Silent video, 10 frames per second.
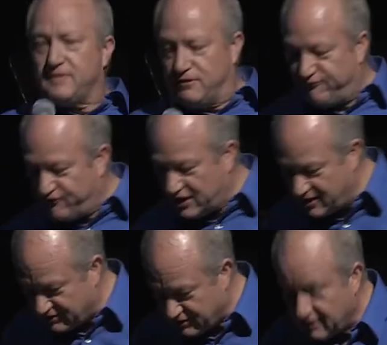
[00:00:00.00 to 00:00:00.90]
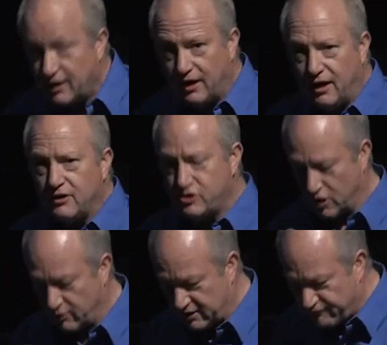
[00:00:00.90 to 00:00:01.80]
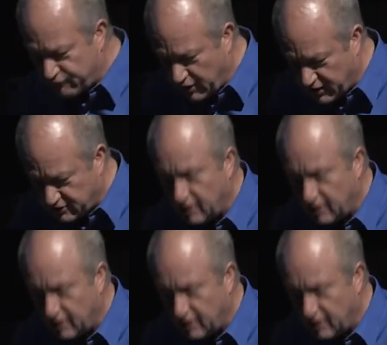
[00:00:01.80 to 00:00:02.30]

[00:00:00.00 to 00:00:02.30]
Your feet go in front